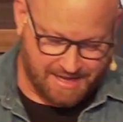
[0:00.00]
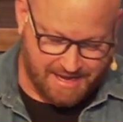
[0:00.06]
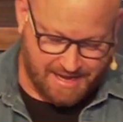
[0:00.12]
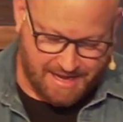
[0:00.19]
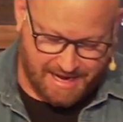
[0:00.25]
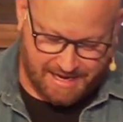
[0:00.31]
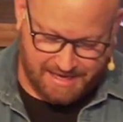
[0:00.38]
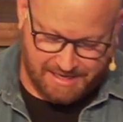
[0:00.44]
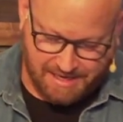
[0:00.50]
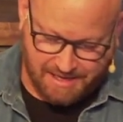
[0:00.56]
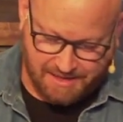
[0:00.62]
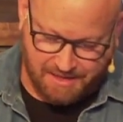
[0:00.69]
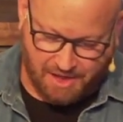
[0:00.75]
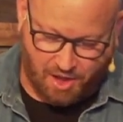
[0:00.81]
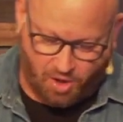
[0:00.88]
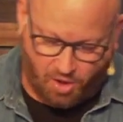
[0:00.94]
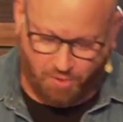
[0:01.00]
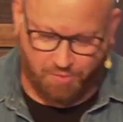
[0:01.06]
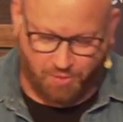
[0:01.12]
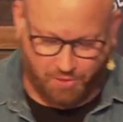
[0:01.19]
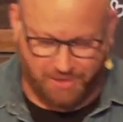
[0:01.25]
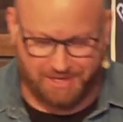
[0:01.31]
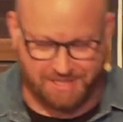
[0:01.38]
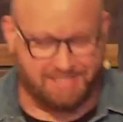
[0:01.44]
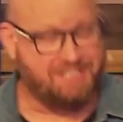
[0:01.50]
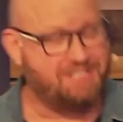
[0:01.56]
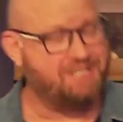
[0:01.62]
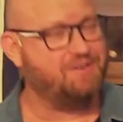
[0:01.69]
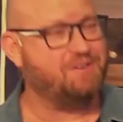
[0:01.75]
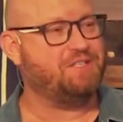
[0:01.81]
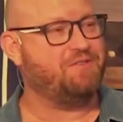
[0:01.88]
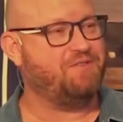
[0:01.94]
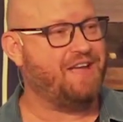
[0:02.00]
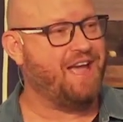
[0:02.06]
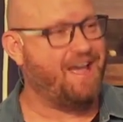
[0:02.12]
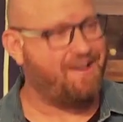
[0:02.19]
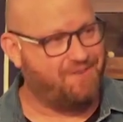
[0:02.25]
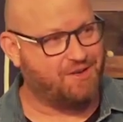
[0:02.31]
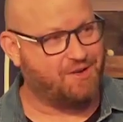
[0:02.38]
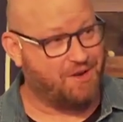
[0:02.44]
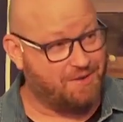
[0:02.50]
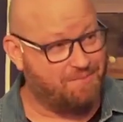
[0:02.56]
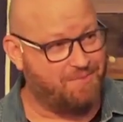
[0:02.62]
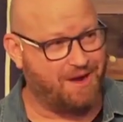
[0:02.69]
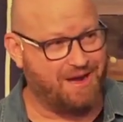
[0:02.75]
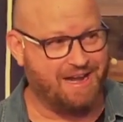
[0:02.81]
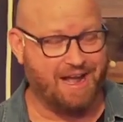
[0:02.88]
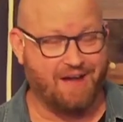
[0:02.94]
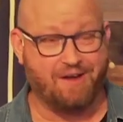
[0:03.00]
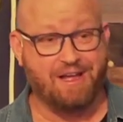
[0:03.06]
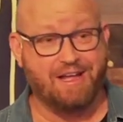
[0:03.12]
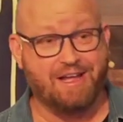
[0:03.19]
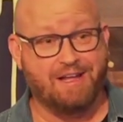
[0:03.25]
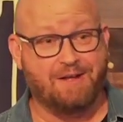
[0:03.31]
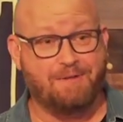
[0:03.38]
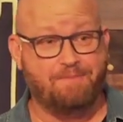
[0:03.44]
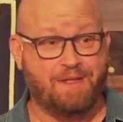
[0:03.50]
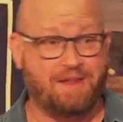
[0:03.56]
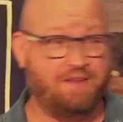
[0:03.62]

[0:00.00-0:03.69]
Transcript: And the whole point of this series, if you haven't got it by now, and if